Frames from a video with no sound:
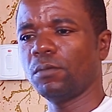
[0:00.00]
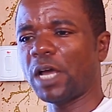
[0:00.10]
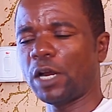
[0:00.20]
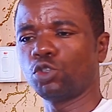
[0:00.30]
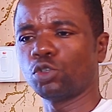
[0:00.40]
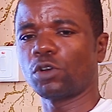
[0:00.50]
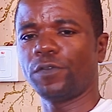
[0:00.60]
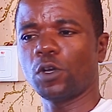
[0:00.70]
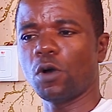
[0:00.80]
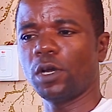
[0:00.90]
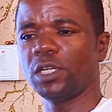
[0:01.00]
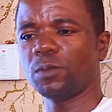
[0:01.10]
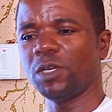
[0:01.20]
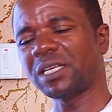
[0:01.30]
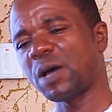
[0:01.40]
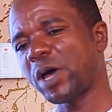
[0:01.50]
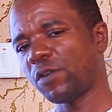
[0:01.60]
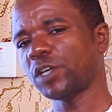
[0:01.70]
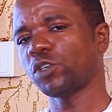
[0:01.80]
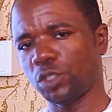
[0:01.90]
an autotrophic organism. It can
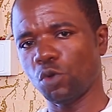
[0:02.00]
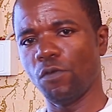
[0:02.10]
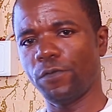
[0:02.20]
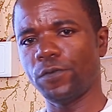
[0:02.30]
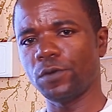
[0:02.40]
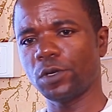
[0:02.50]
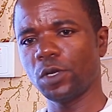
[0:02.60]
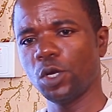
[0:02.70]
manufacture its own food,